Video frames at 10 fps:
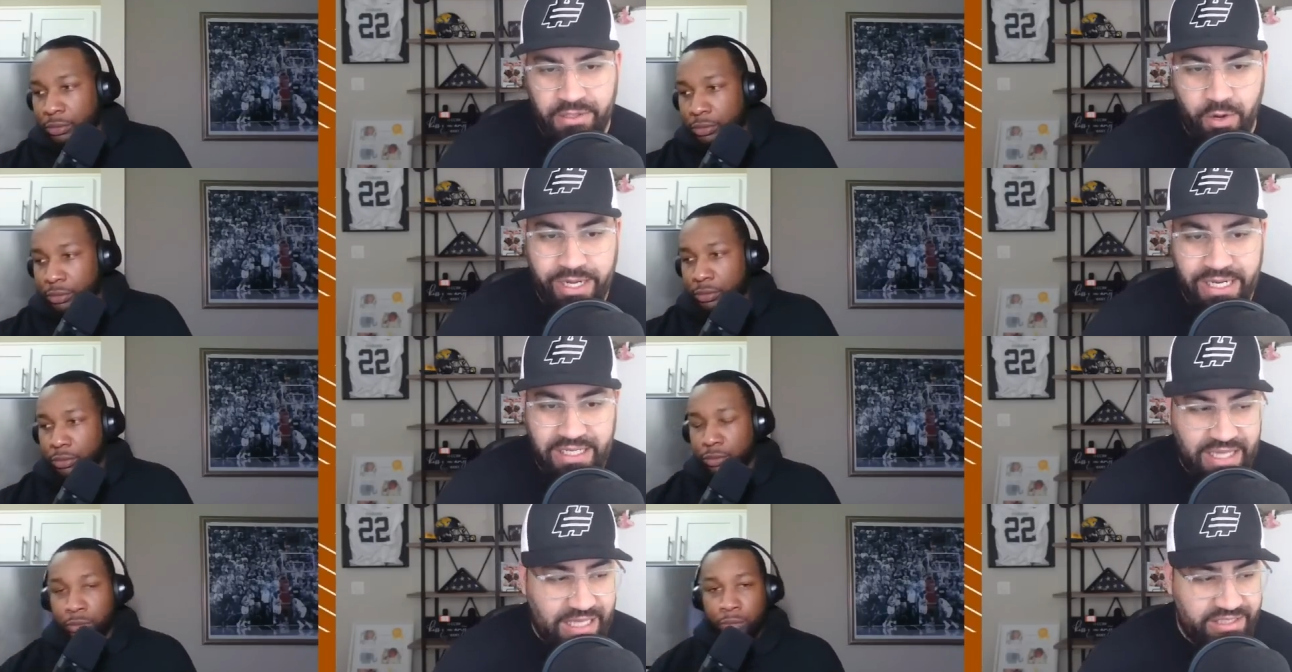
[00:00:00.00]
Speaker 1: Going
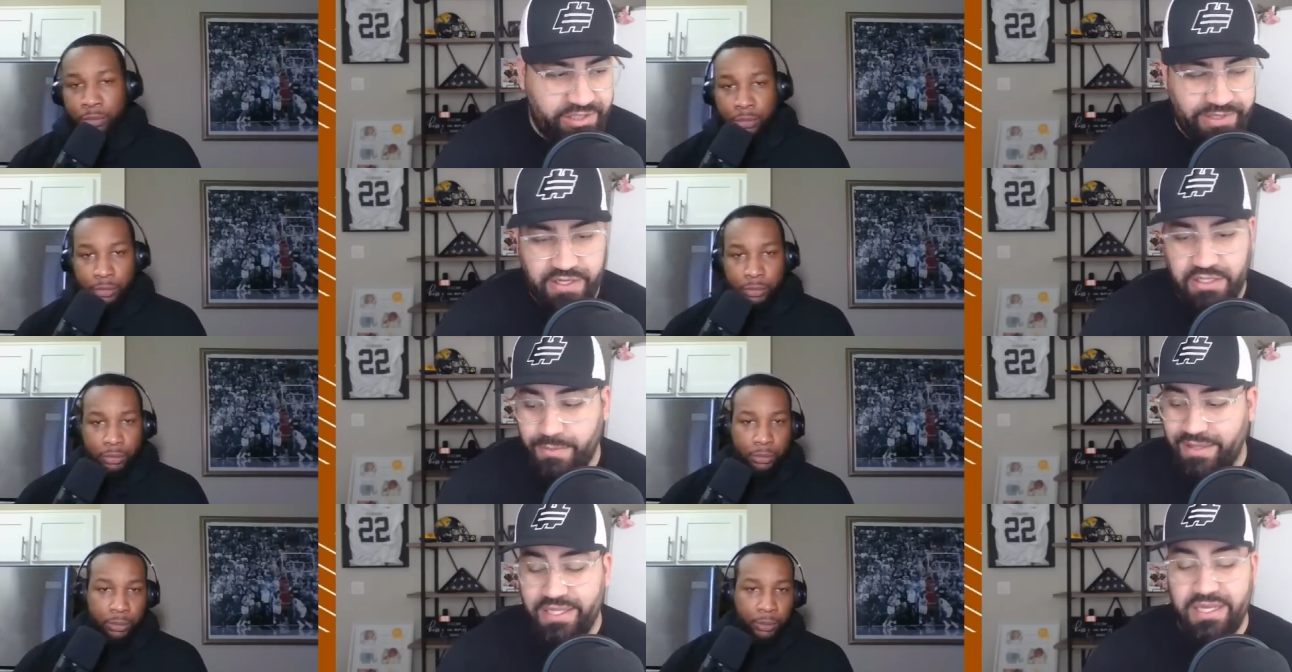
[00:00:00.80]
into last year, we talked
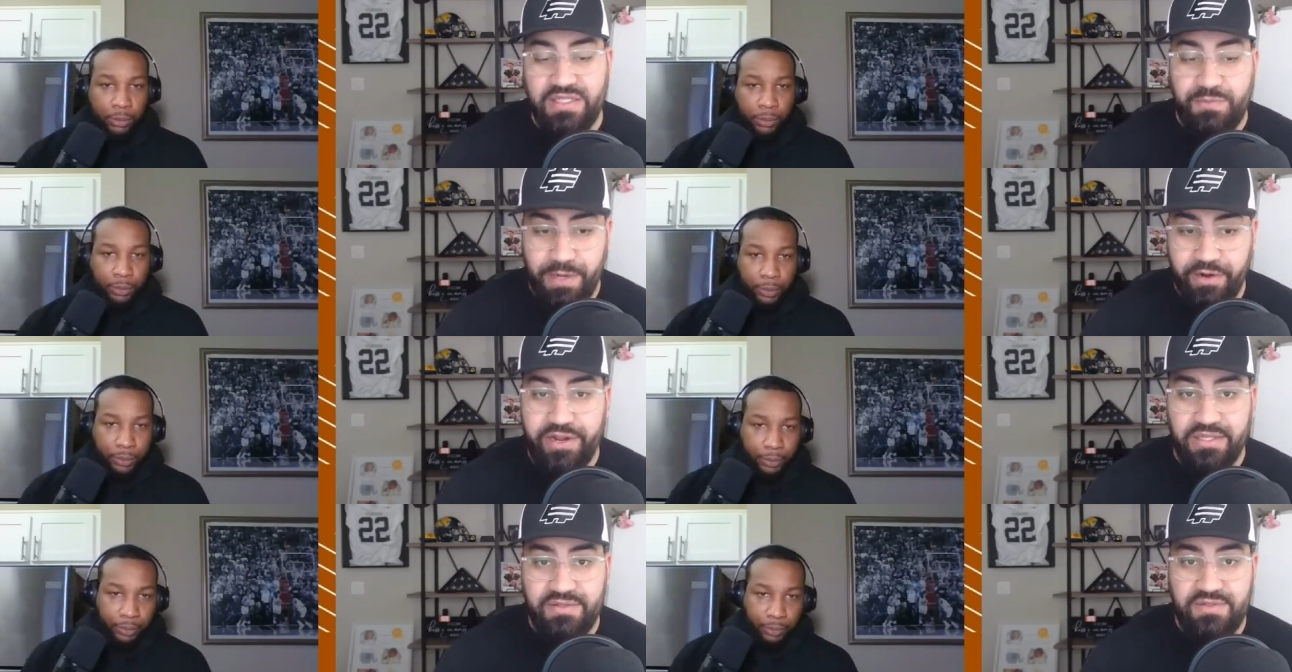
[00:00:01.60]
about the
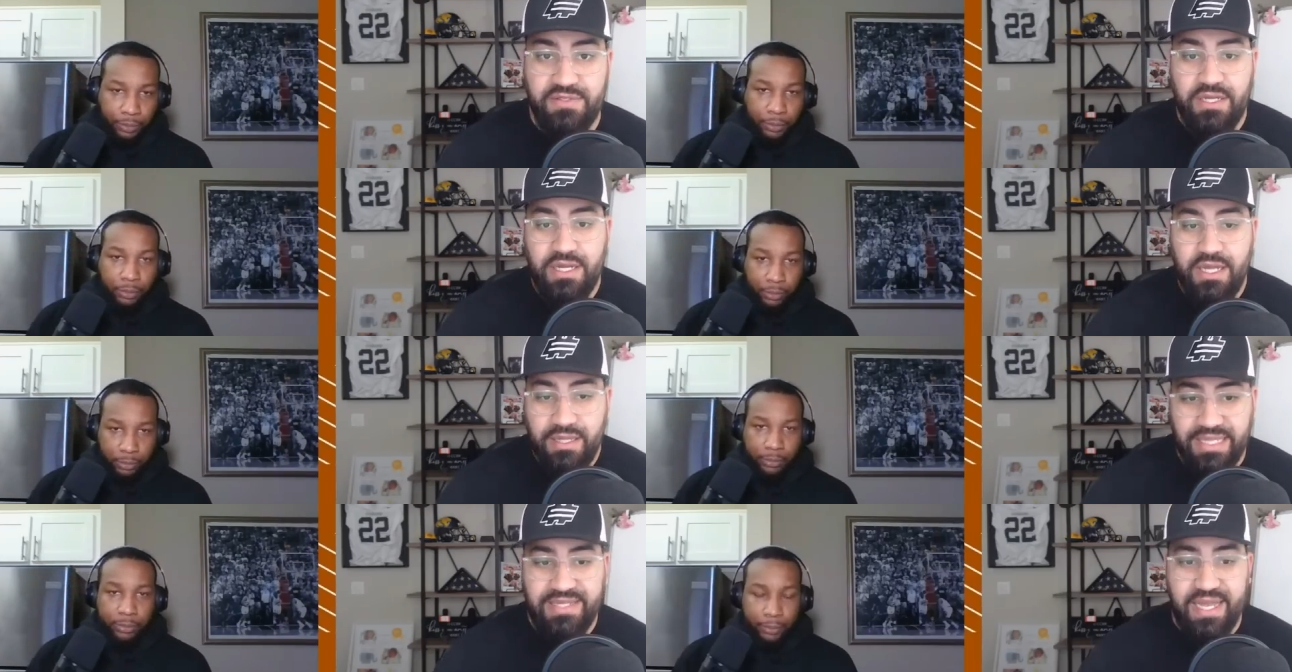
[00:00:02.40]
experience
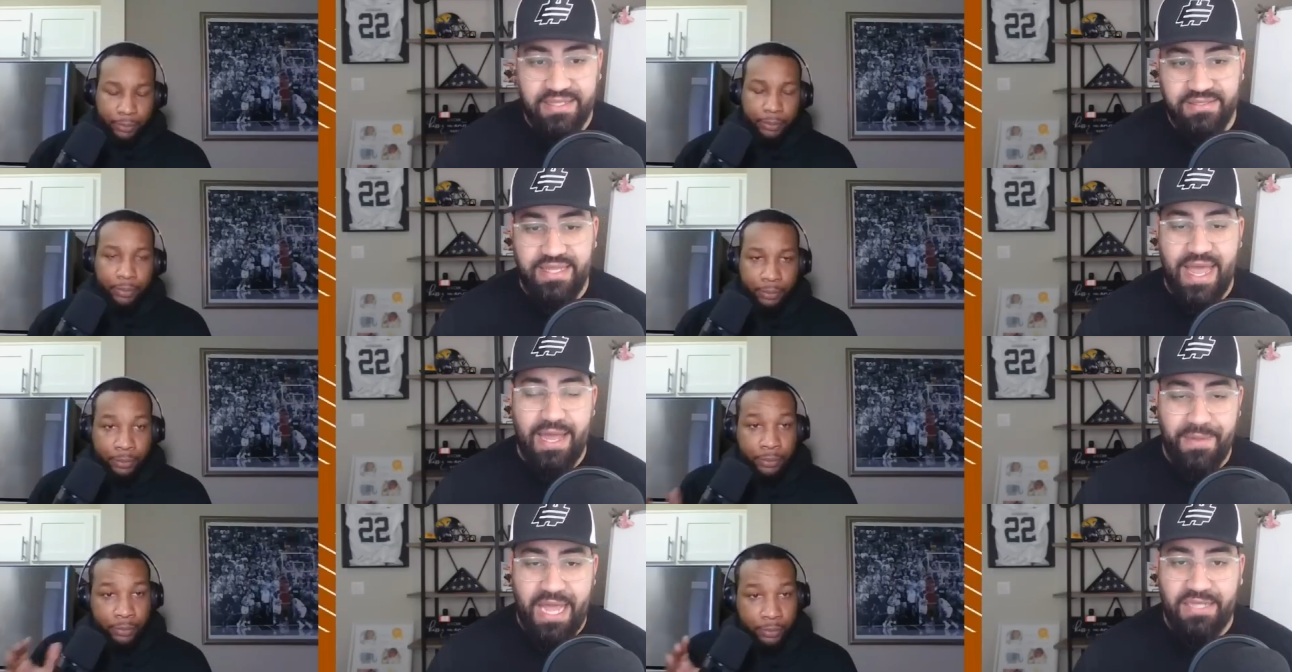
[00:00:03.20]
that Texas
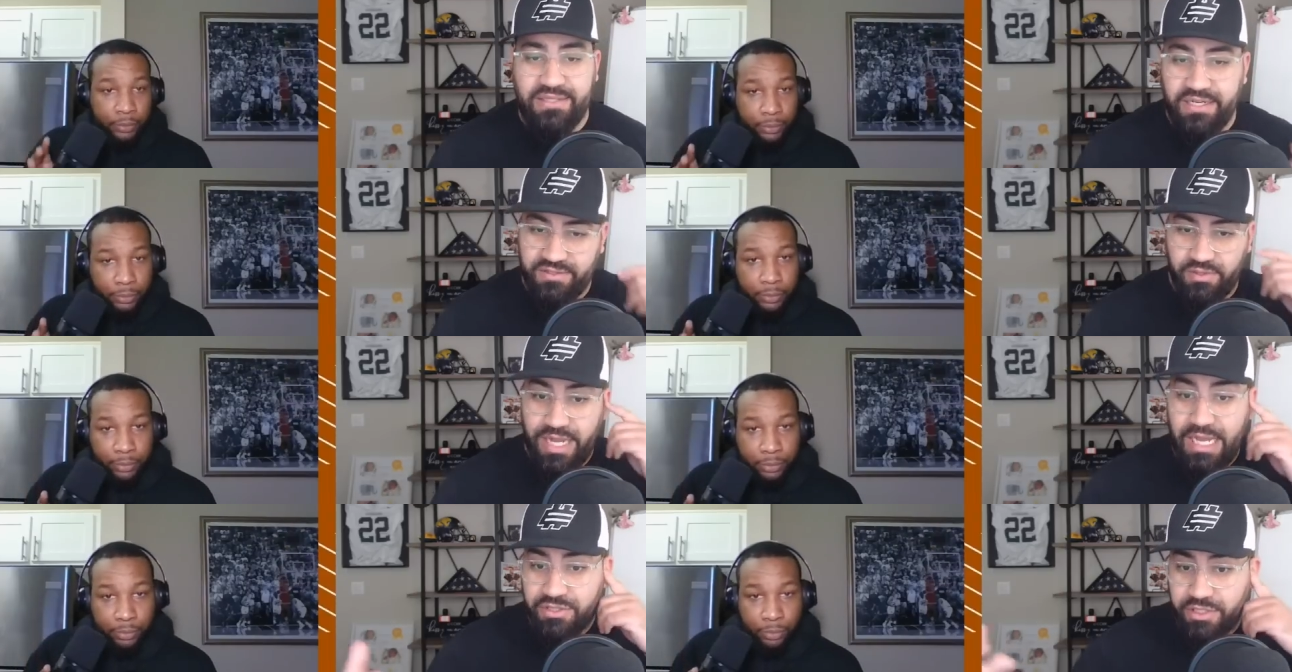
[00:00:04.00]
had back there. So
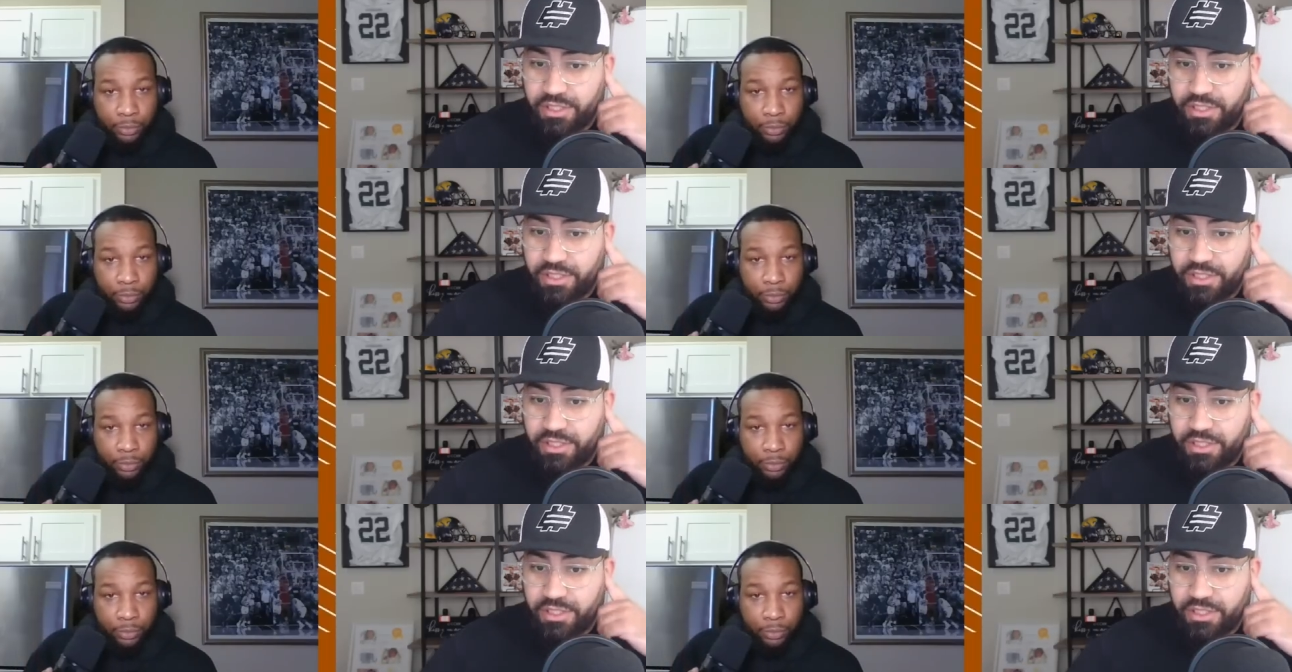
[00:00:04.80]
naturally,